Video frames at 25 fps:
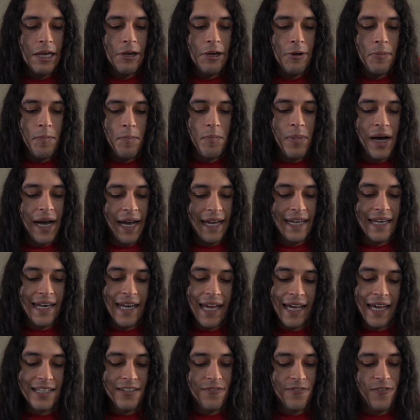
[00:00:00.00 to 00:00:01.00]
My
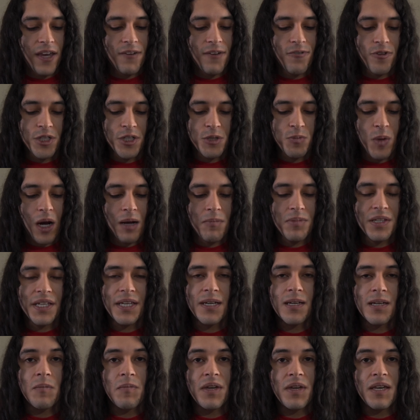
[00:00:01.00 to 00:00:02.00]
next favorite's probably
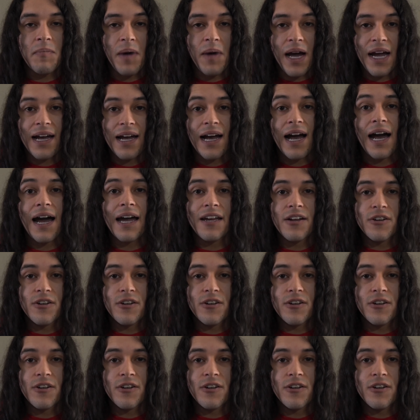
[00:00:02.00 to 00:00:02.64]
going to be my higher